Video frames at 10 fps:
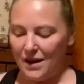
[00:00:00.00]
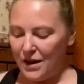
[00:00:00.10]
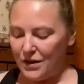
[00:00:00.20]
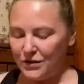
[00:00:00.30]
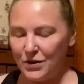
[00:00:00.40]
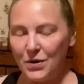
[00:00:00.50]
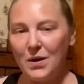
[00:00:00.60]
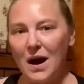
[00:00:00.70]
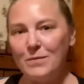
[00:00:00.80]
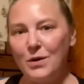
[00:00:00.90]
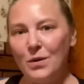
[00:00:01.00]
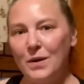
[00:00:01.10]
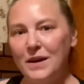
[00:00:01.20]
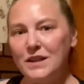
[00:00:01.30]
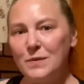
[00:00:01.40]
So I'm
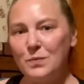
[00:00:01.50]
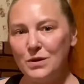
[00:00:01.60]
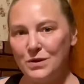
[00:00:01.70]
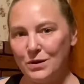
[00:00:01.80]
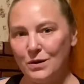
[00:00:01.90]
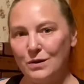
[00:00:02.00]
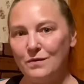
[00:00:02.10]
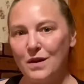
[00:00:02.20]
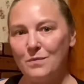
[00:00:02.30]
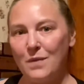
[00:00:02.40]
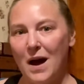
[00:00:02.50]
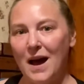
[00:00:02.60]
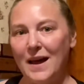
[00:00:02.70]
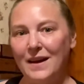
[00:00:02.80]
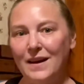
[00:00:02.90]
going to preserve
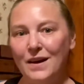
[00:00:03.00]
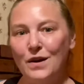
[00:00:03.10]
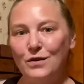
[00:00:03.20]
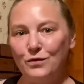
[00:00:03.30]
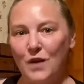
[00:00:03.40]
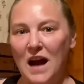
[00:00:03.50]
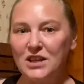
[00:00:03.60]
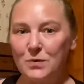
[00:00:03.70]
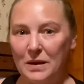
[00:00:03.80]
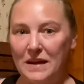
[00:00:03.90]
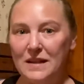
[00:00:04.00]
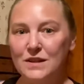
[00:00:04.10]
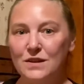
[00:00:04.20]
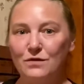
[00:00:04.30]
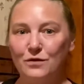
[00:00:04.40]
my fresh
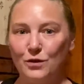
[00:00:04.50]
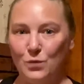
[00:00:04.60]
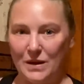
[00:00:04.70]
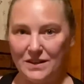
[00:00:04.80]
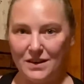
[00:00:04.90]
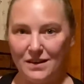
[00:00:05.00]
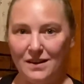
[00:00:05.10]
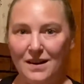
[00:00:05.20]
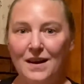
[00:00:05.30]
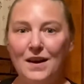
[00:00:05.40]
beans for winter